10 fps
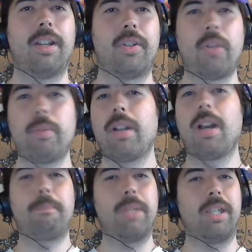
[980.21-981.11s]
She would
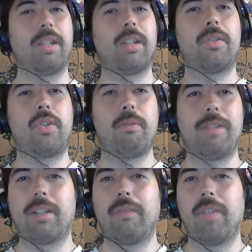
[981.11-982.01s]
not be
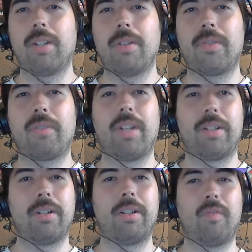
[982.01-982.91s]
Joey Cavino's
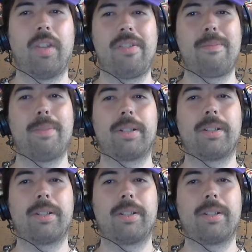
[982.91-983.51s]
friend on Facebook.